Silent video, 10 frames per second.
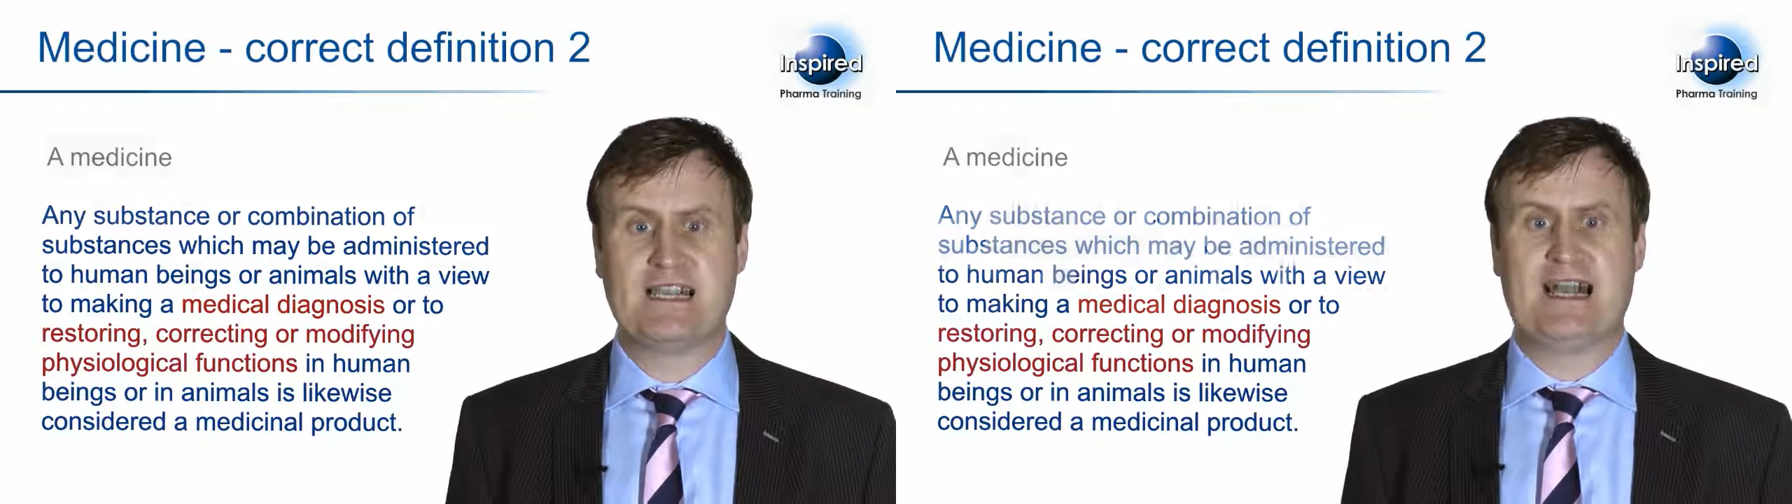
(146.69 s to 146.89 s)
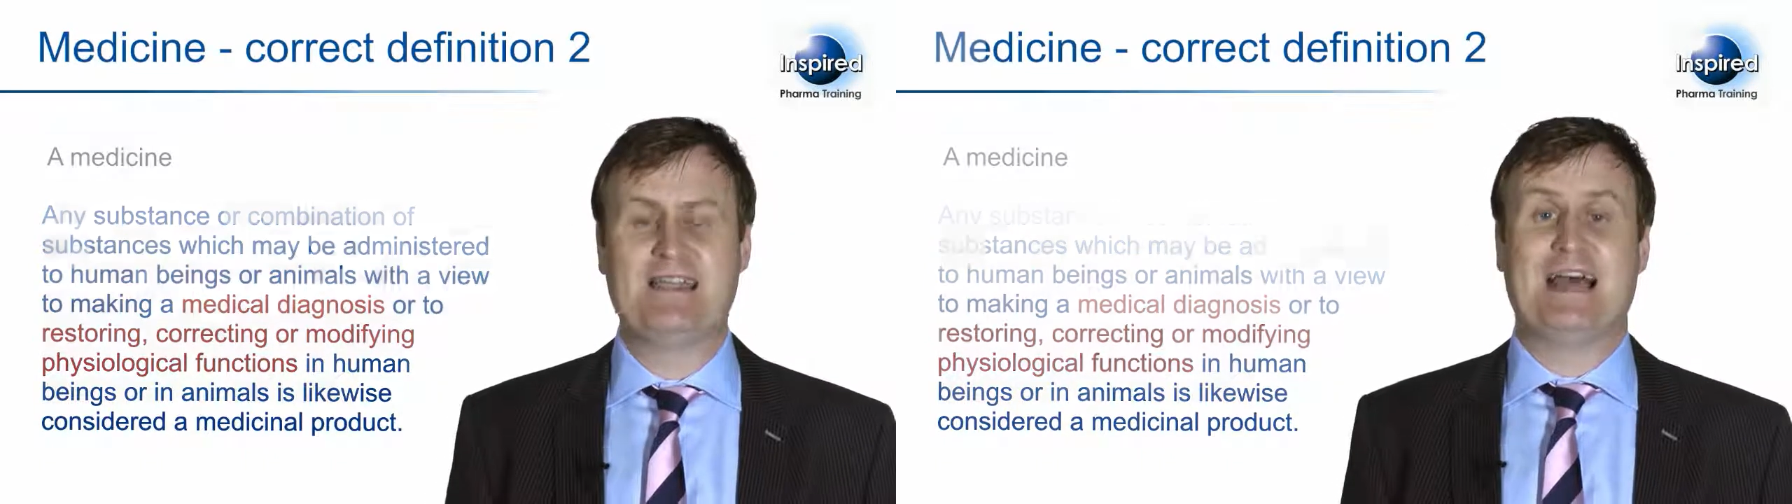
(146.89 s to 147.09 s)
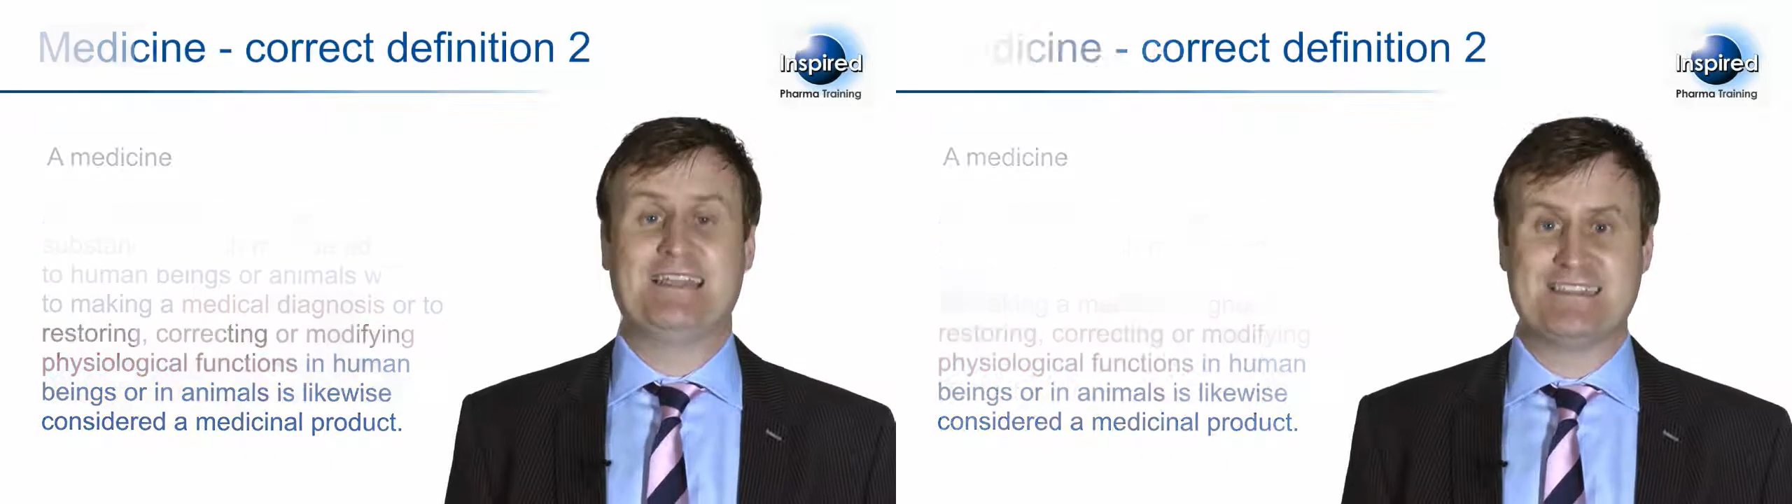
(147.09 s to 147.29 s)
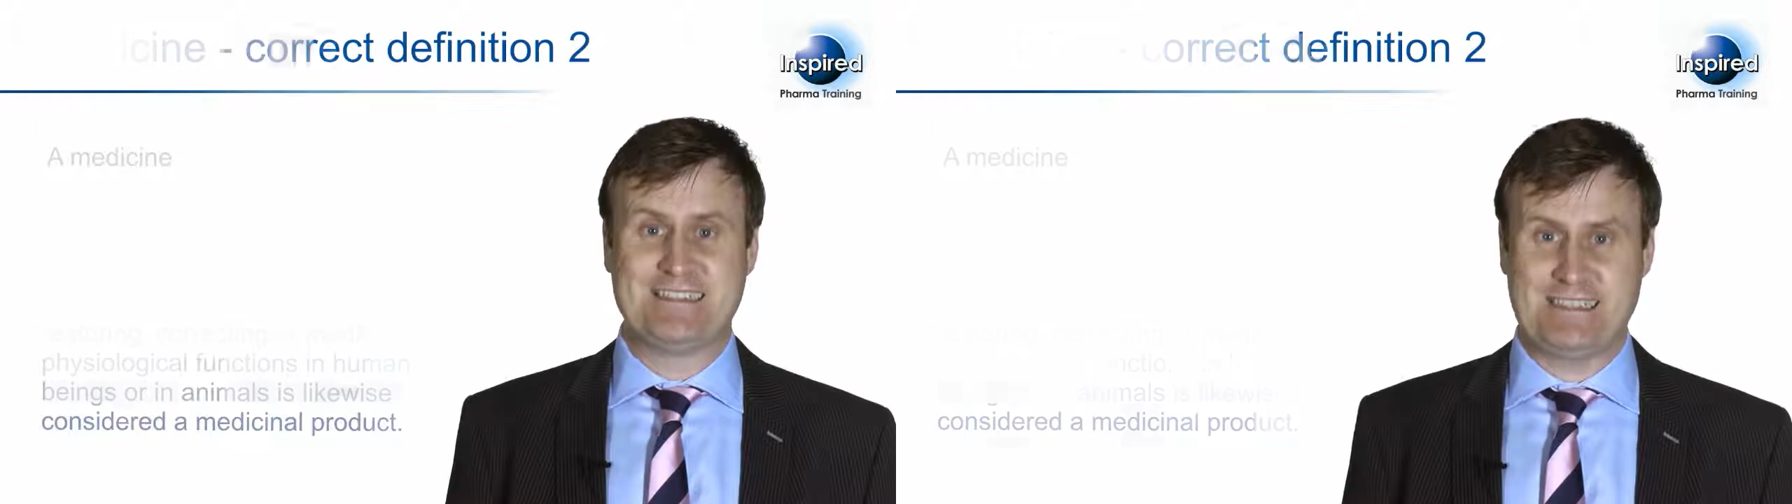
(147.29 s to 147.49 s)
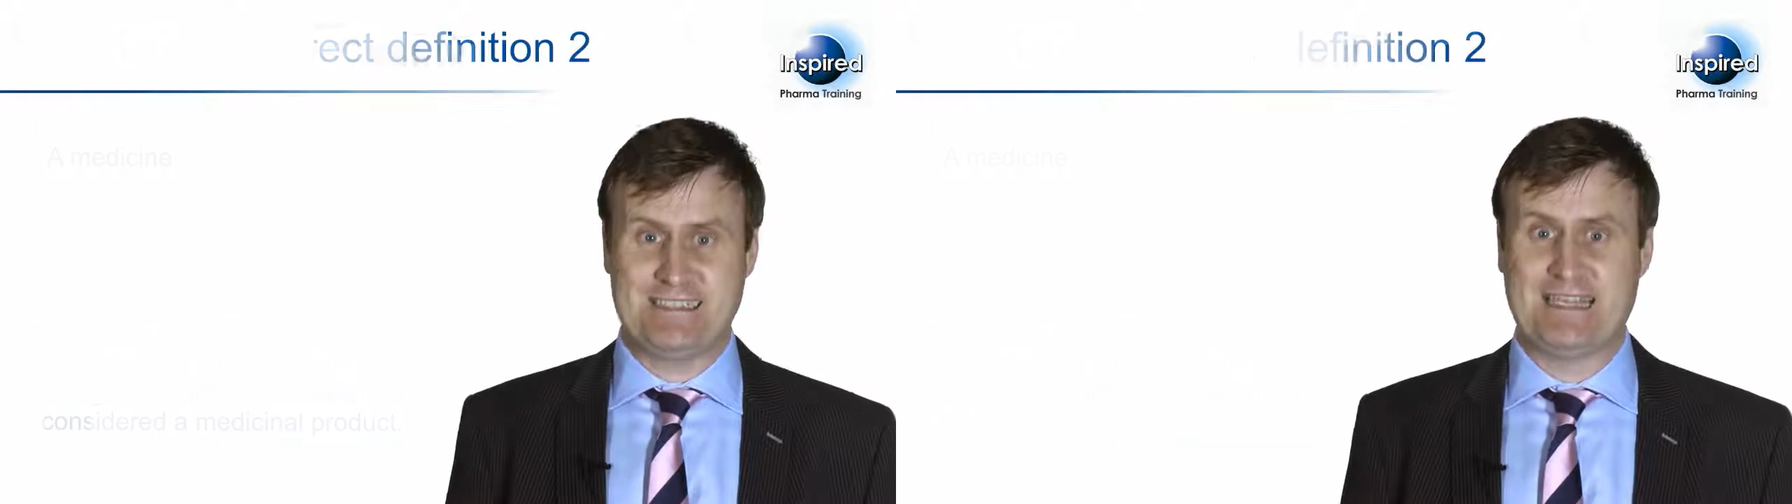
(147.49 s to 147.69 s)
and
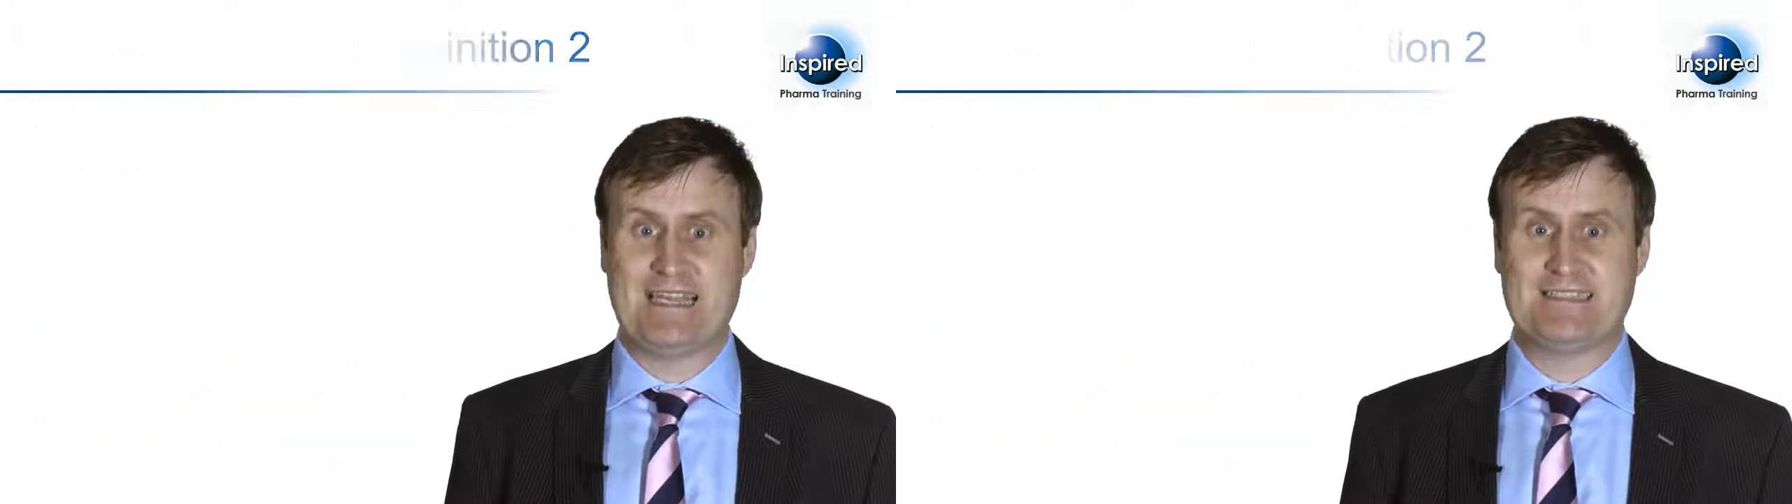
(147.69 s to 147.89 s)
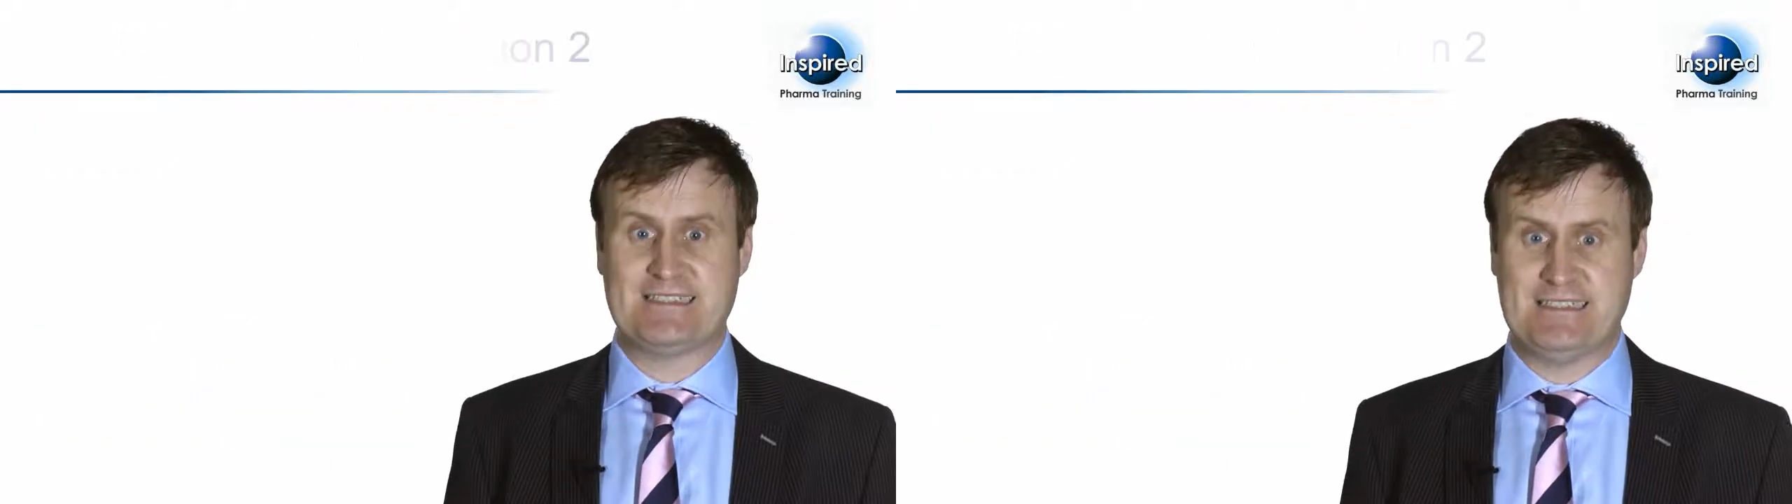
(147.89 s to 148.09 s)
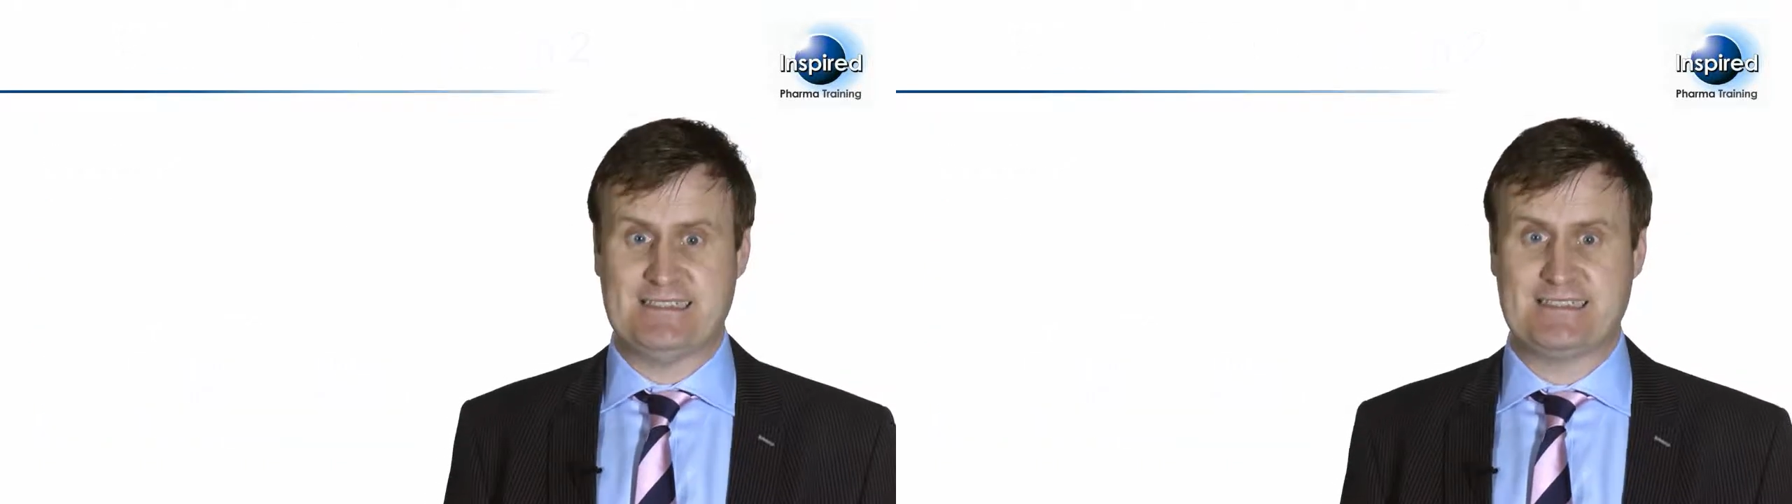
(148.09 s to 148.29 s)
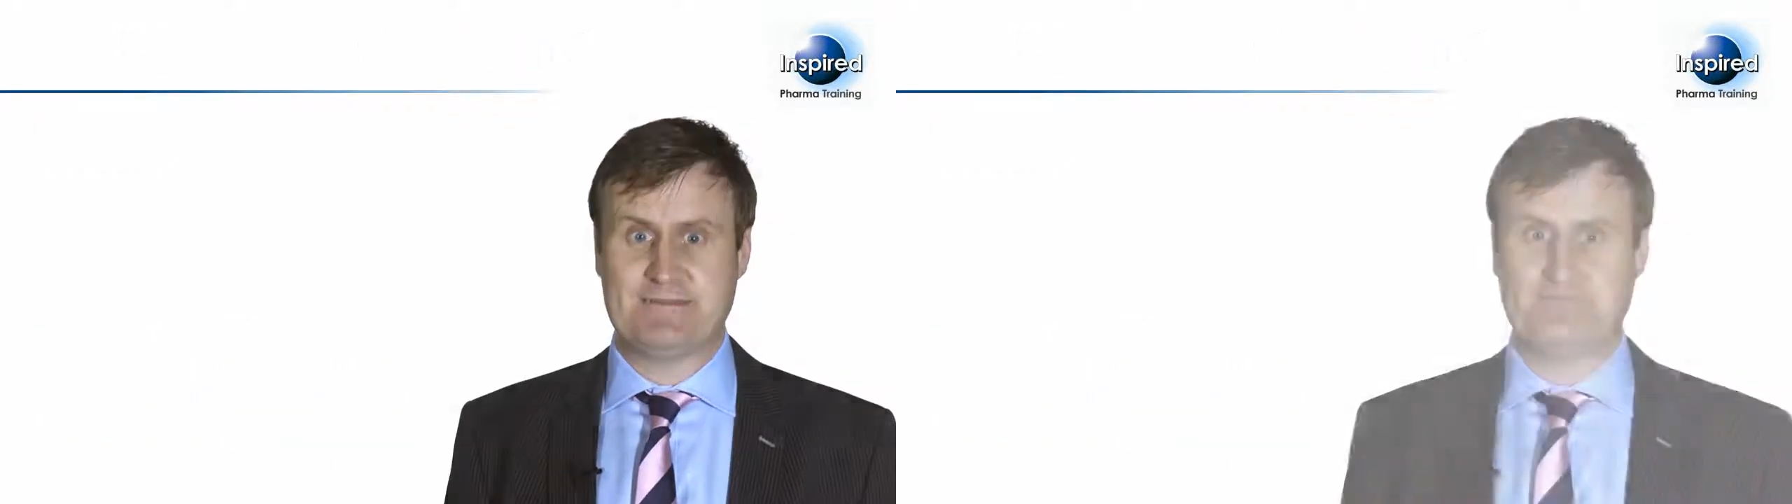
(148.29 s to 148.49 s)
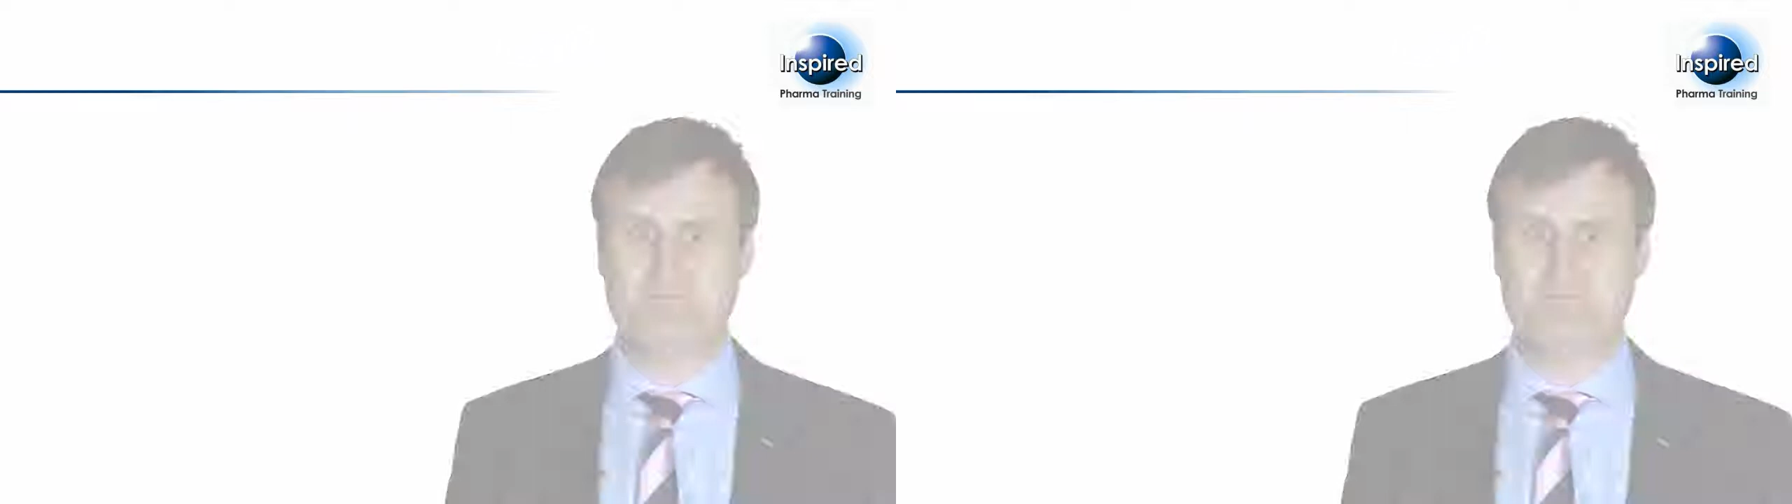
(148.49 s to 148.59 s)
anaesthetic gases.